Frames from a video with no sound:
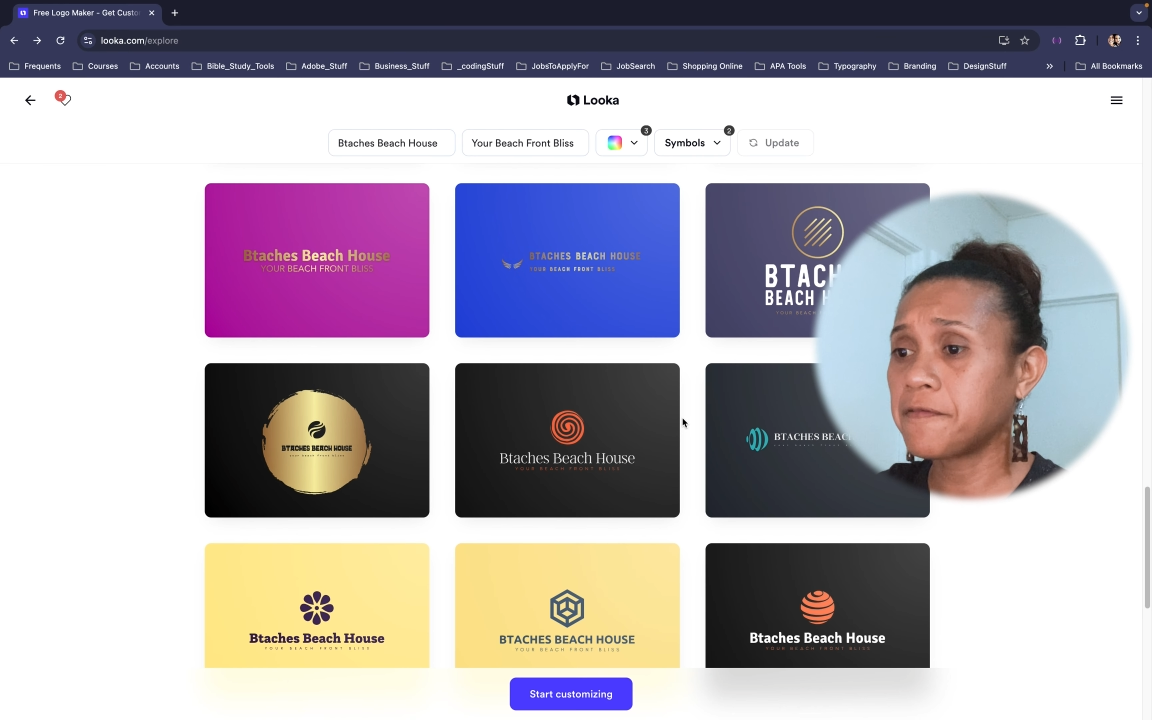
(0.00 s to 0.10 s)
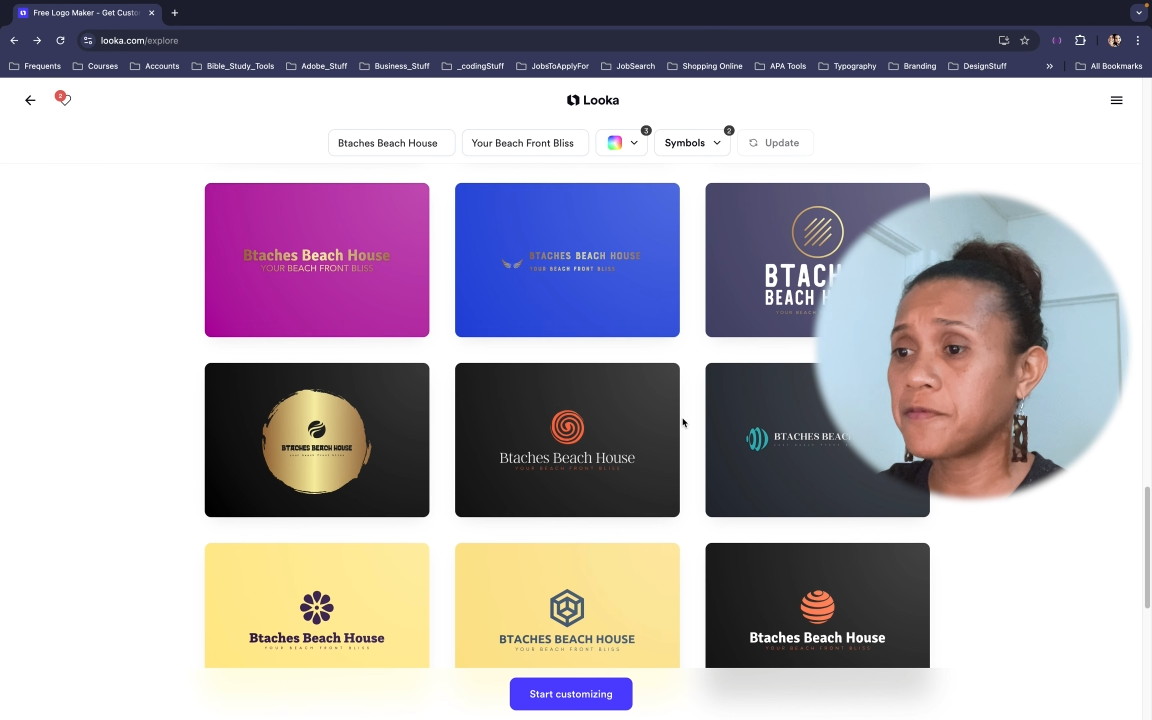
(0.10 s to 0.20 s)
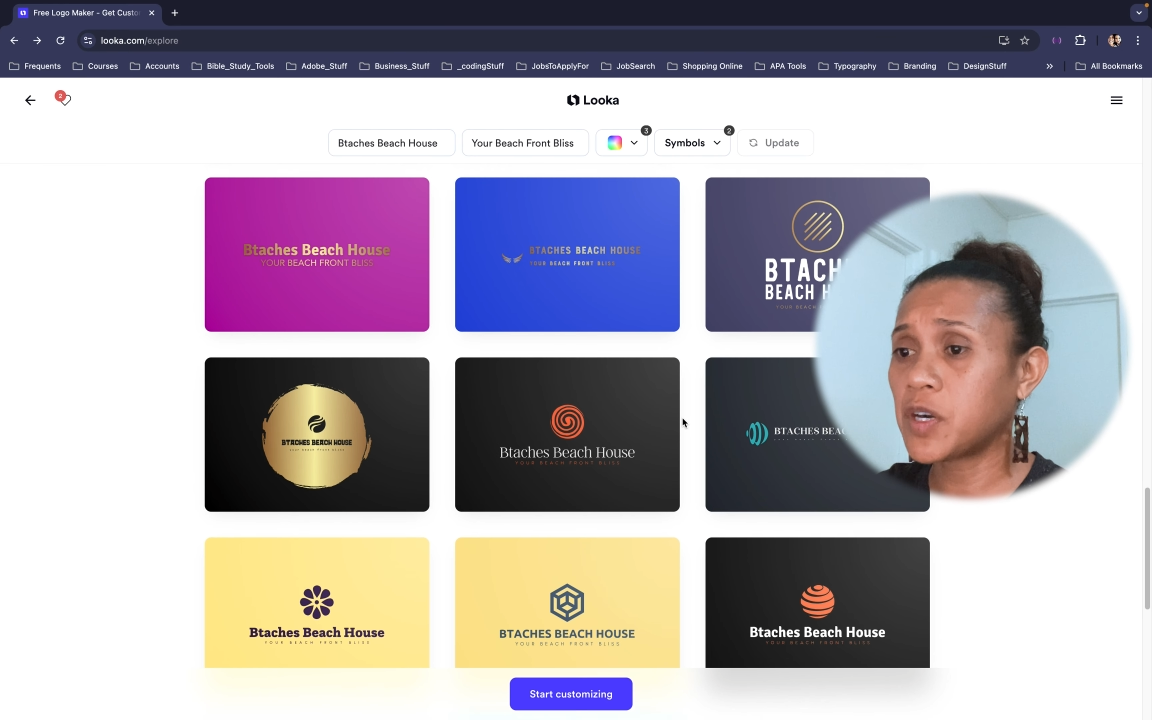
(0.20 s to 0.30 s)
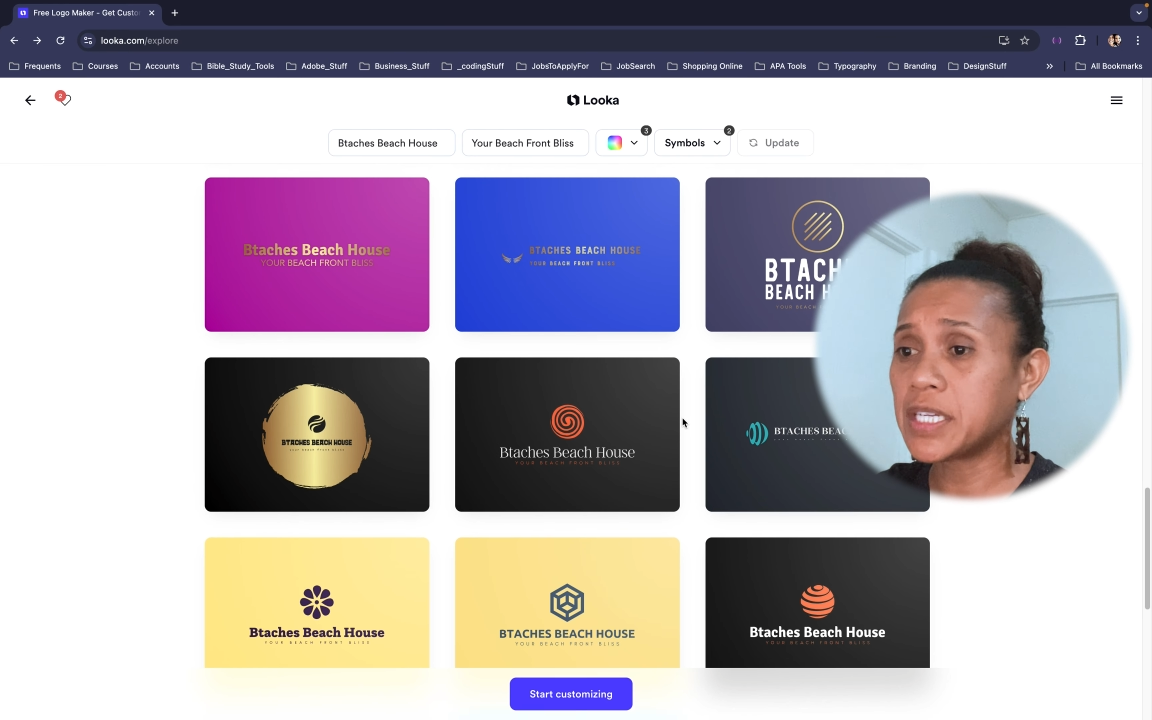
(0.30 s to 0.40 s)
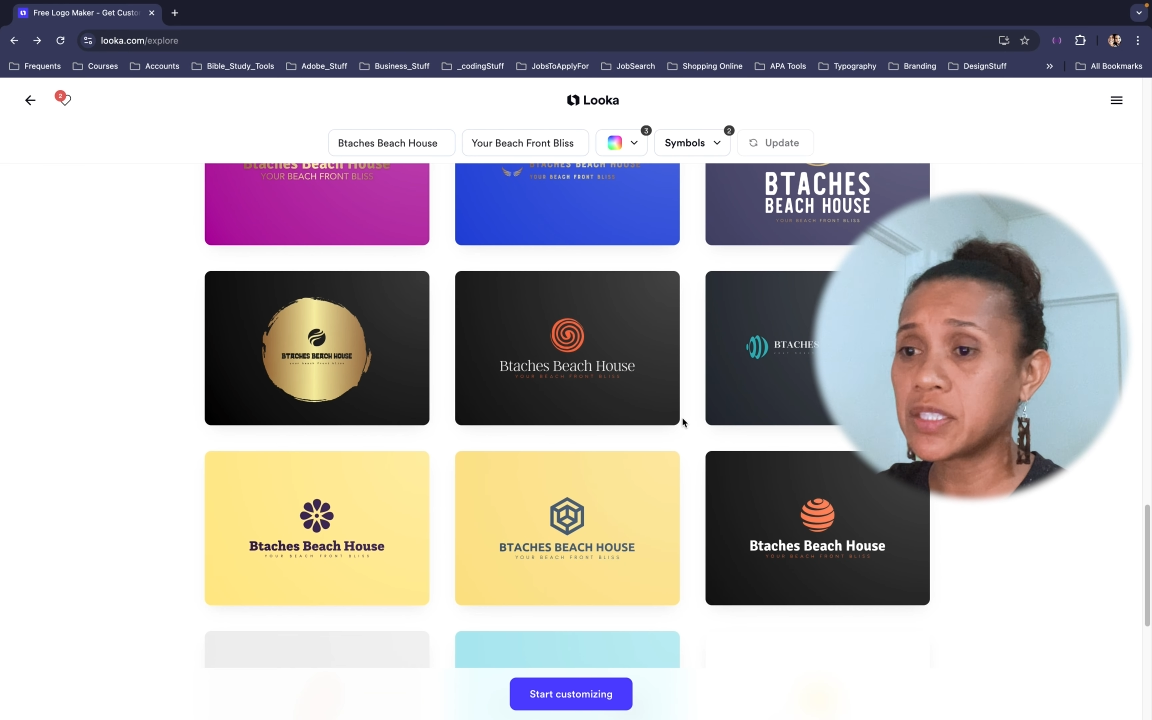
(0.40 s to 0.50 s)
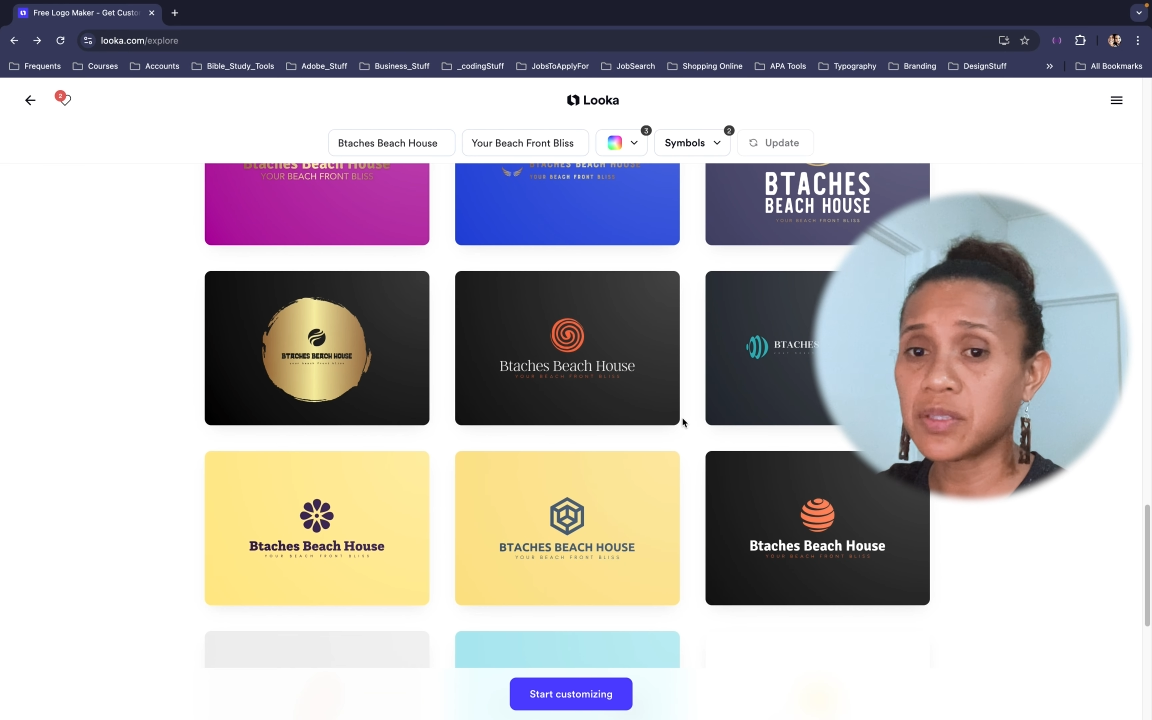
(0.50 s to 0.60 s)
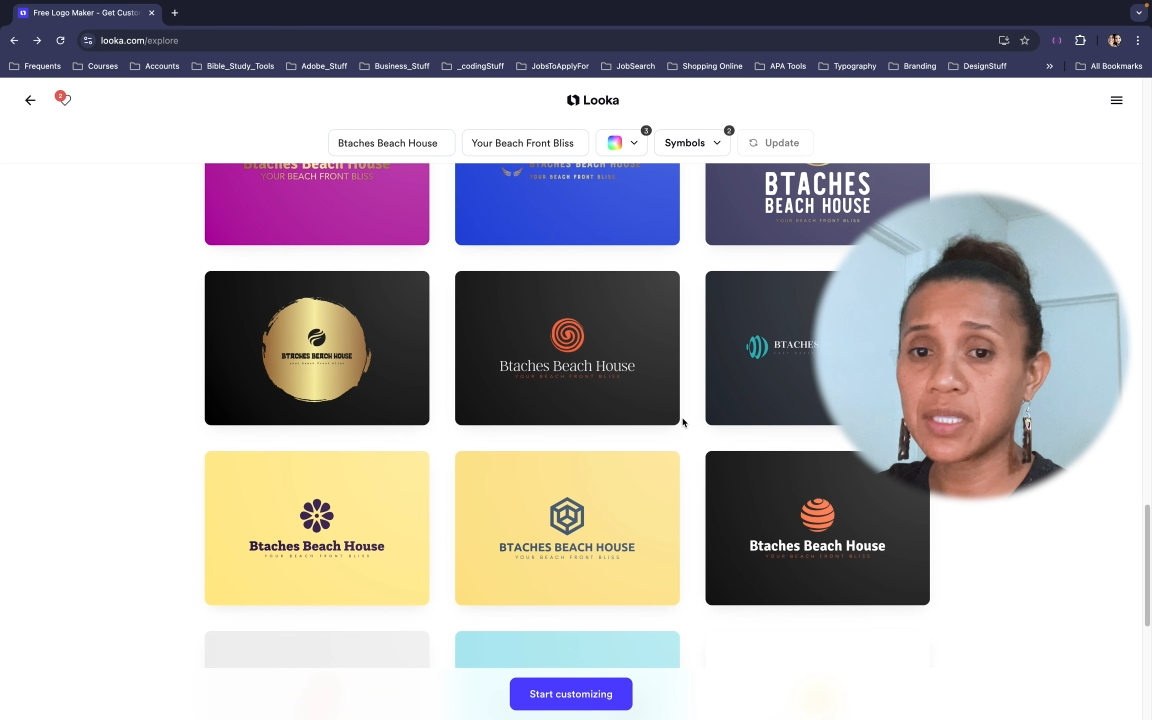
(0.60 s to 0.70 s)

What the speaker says: for it to